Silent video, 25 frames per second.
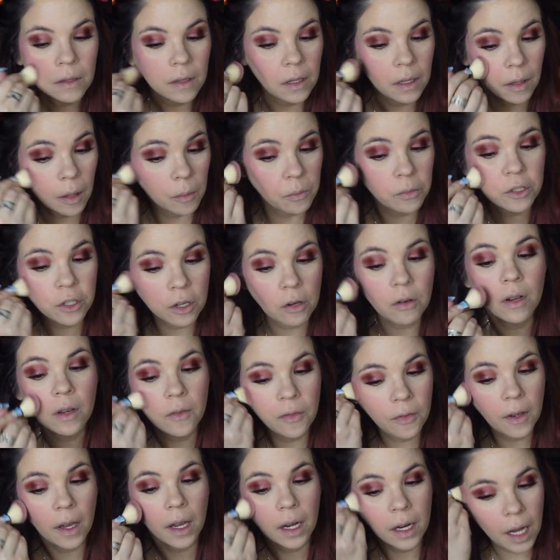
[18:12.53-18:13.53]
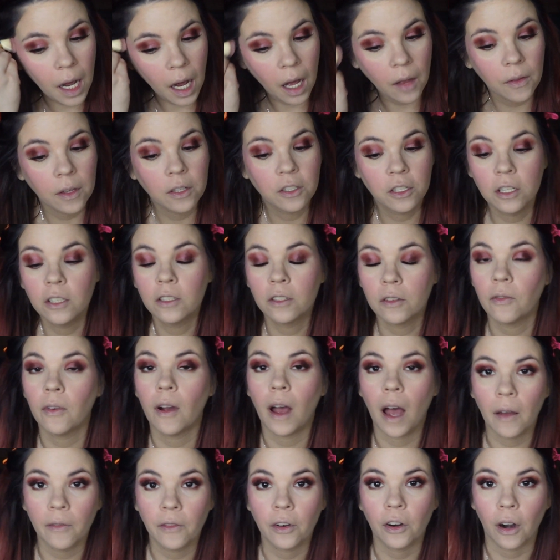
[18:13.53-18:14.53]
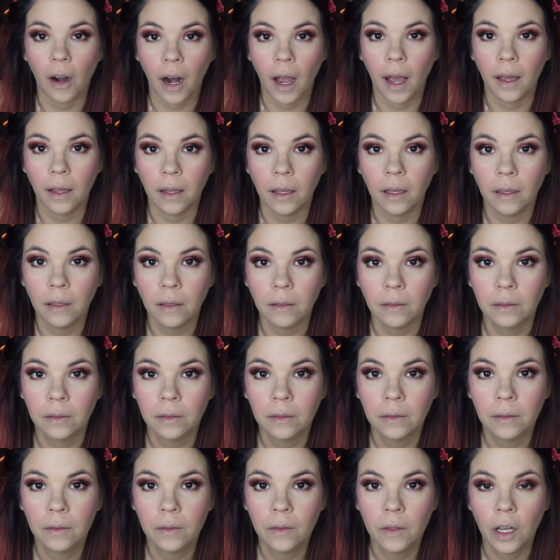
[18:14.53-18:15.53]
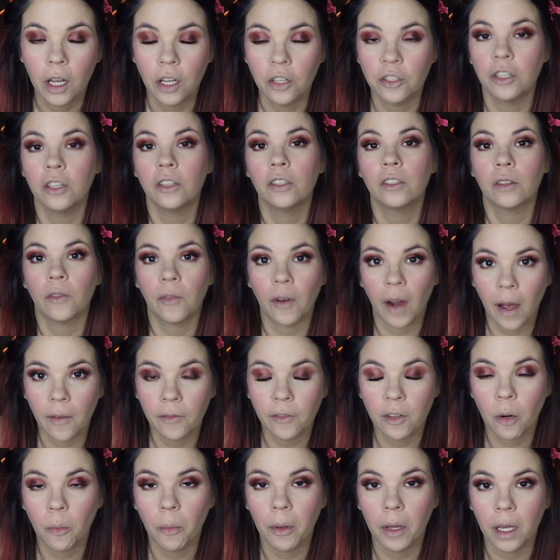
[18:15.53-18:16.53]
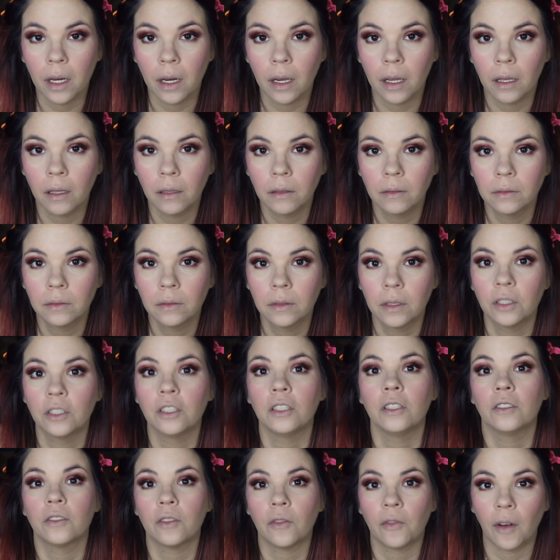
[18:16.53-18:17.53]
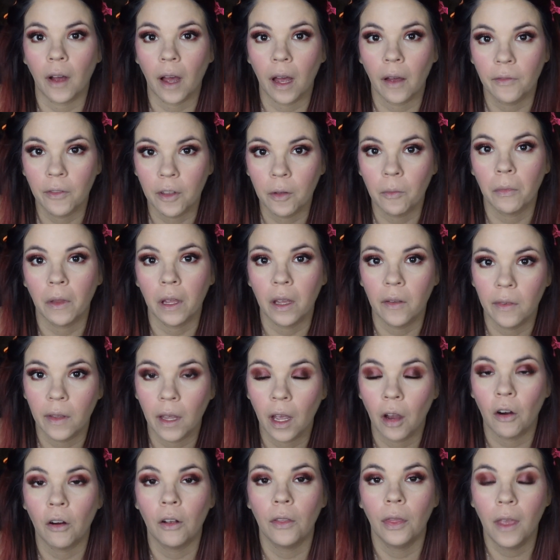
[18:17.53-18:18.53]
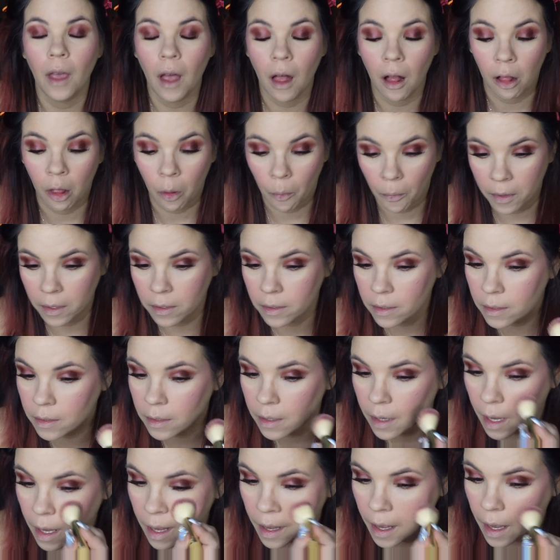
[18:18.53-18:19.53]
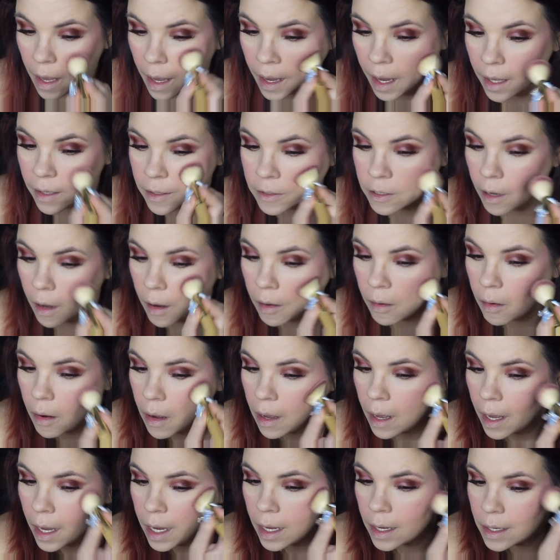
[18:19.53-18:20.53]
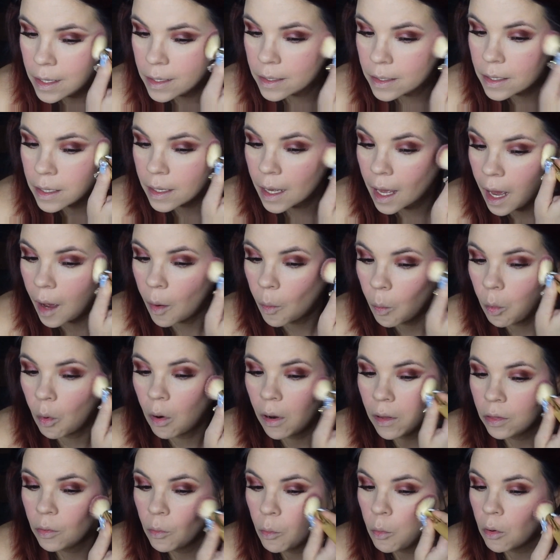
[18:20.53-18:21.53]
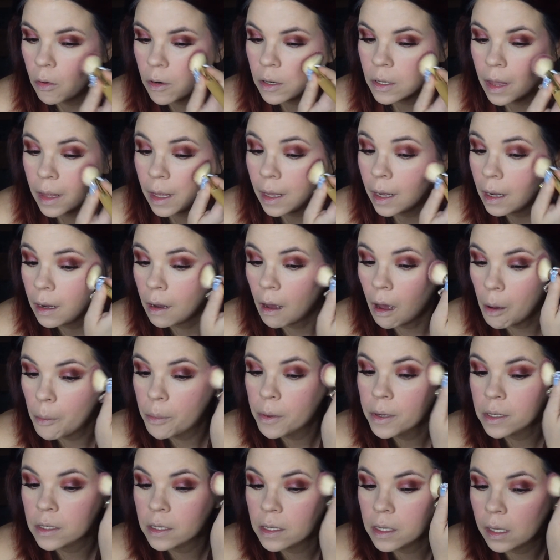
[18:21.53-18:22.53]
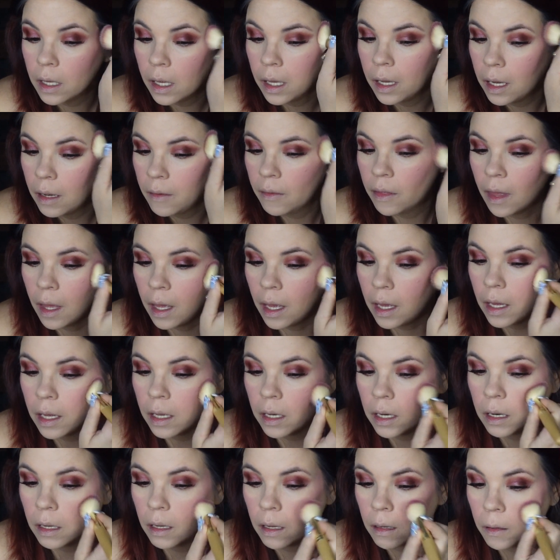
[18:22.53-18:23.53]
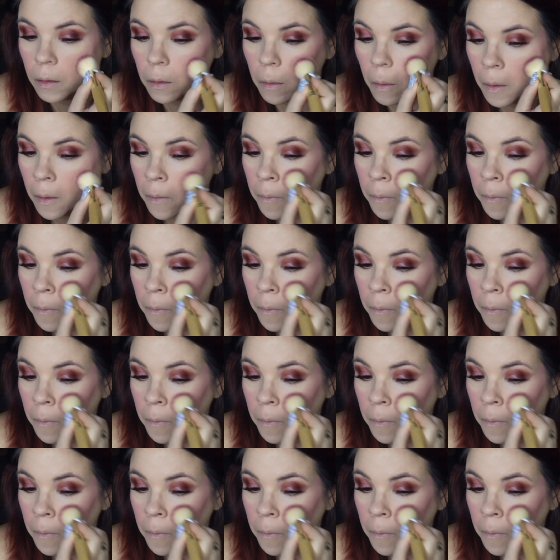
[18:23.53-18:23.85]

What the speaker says: I'm sure he found out that she survived her hanging. And she survived her beating, and she survived them leaving her in the elements. And so he's got one more thing up his sleeve that he can do.